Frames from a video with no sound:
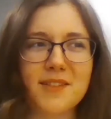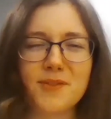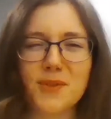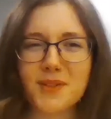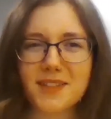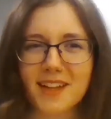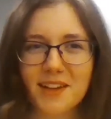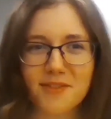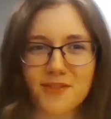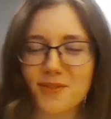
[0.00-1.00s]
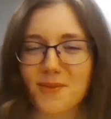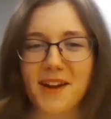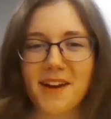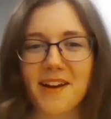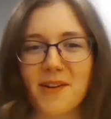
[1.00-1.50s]
food safe,
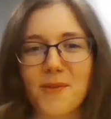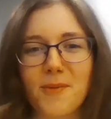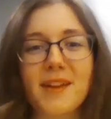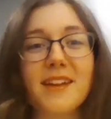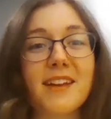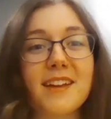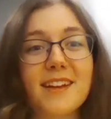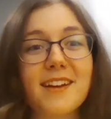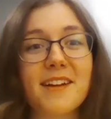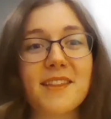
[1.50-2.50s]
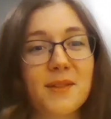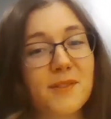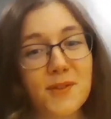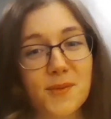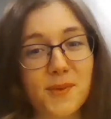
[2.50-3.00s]
where we, the only
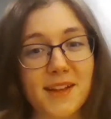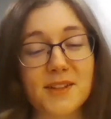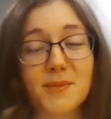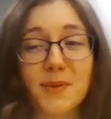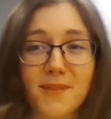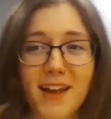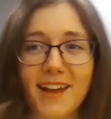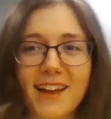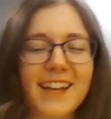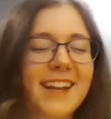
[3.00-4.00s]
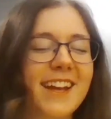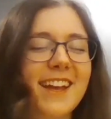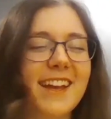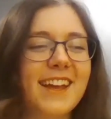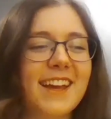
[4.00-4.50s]
food we're allowed to provide,
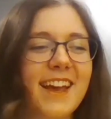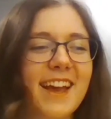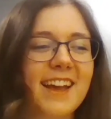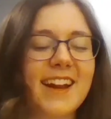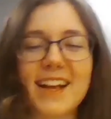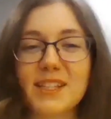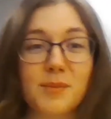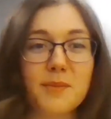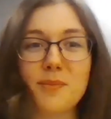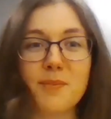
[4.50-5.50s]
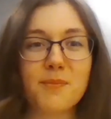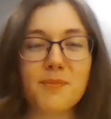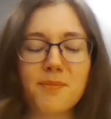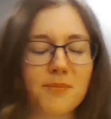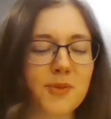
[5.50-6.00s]
it has to be
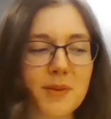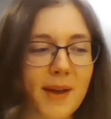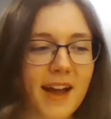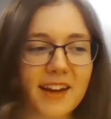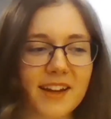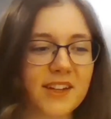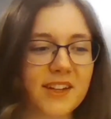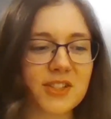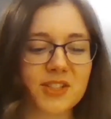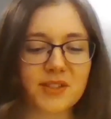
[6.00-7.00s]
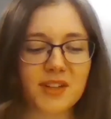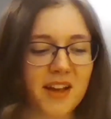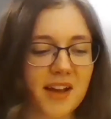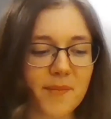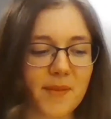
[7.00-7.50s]
prepackaged,
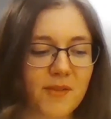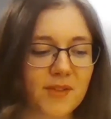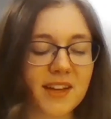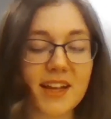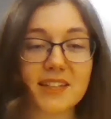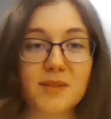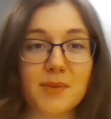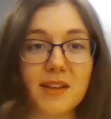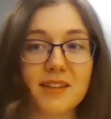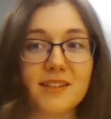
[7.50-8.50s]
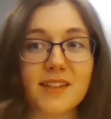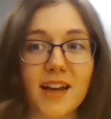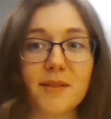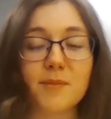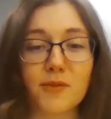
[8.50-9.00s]
um, everything has to be
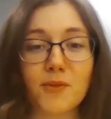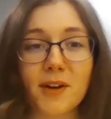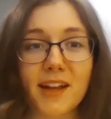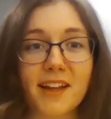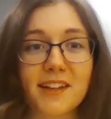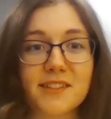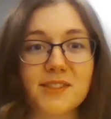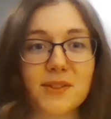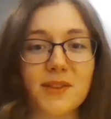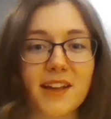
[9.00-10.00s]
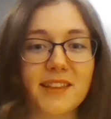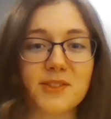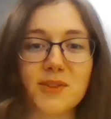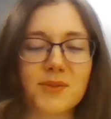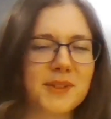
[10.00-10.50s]
done beforehand so that there's
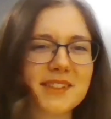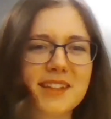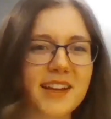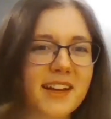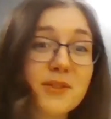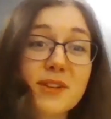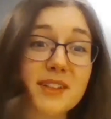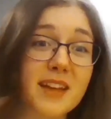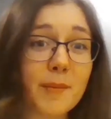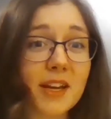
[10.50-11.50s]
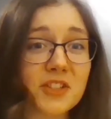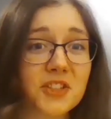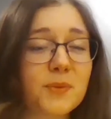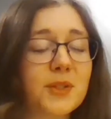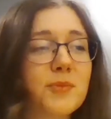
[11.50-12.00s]
no risk, I guess, for
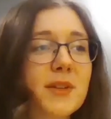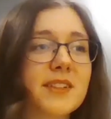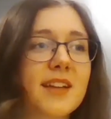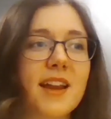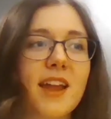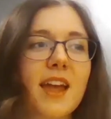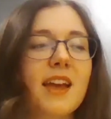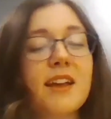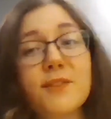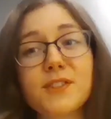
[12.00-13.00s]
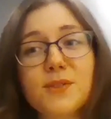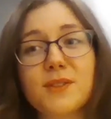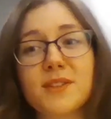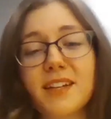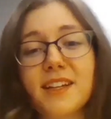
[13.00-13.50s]
contamination, which means that if a
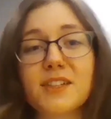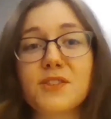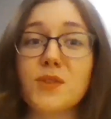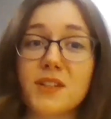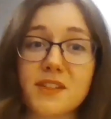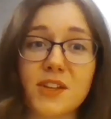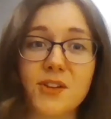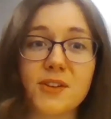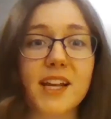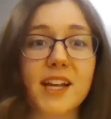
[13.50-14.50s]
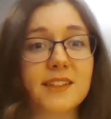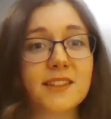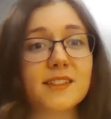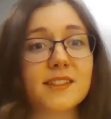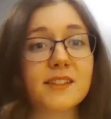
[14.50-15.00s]
student is food insecure and
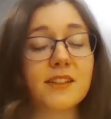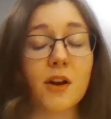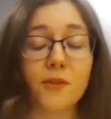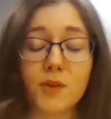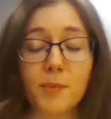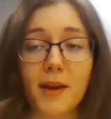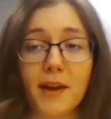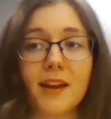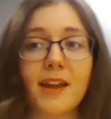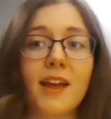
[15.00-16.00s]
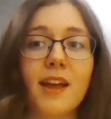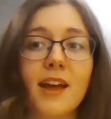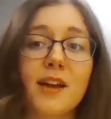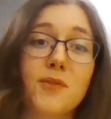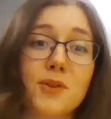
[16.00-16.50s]
accesses our food bank,
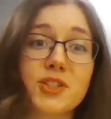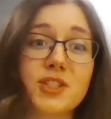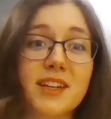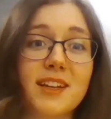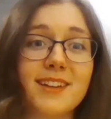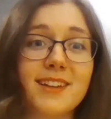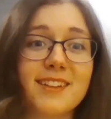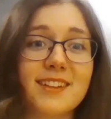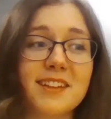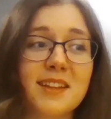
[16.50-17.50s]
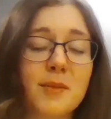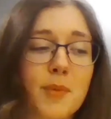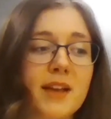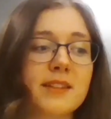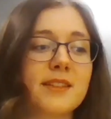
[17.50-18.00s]
unfortunately, the
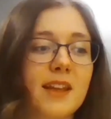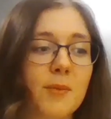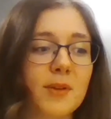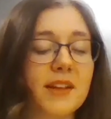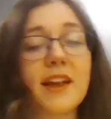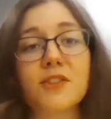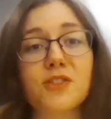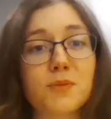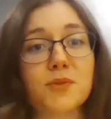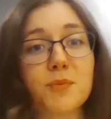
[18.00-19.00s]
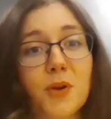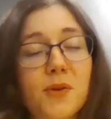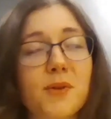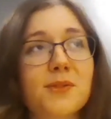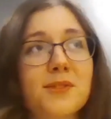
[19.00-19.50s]
best they will get in terms of
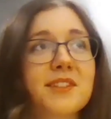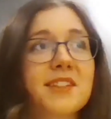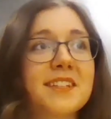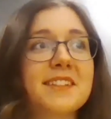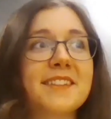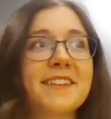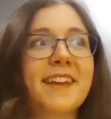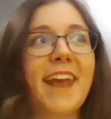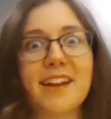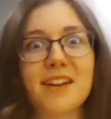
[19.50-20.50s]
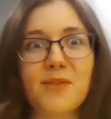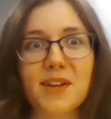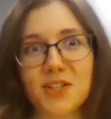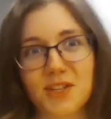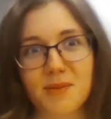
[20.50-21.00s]
produce is canned
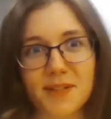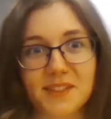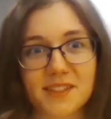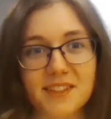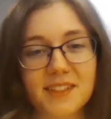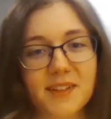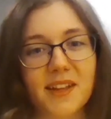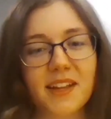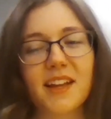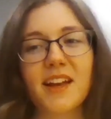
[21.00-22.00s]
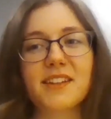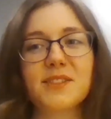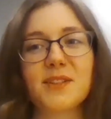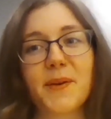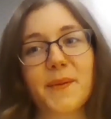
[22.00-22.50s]
vegetables.
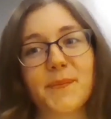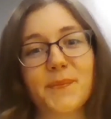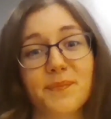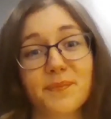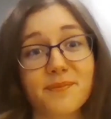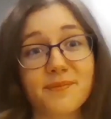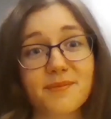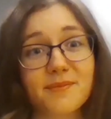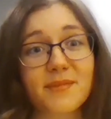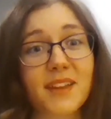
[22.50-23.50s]
So. With